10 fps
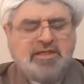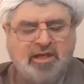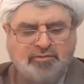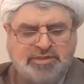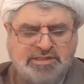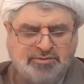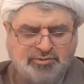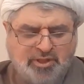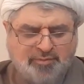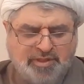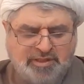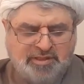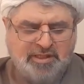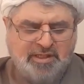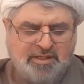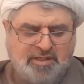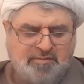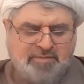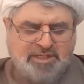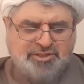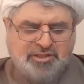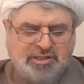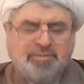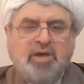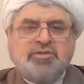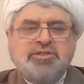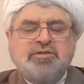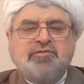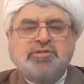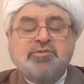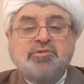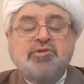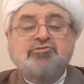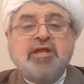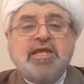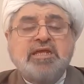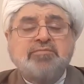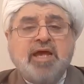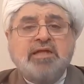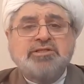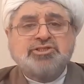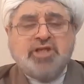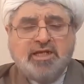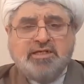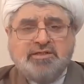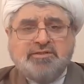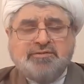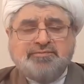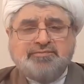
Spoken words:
Anyhow, this is something mentioned about the difference between rayb and shak.